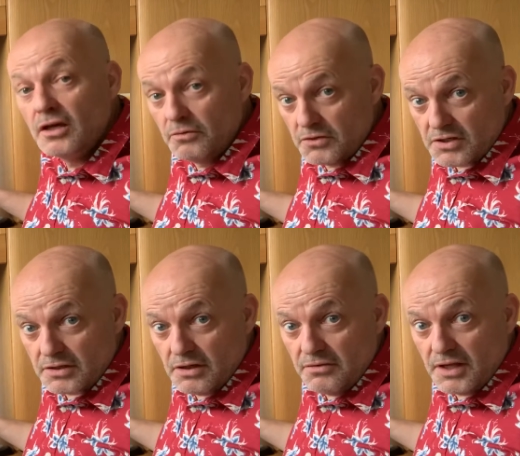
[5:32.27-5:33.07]
Wish I'd
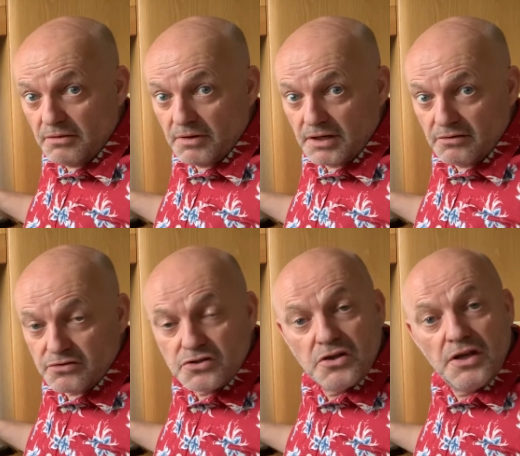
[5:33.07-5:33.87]
known that when I was
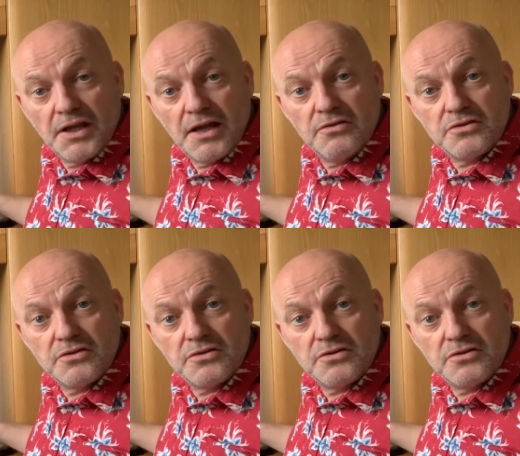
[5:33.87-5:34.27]
churning out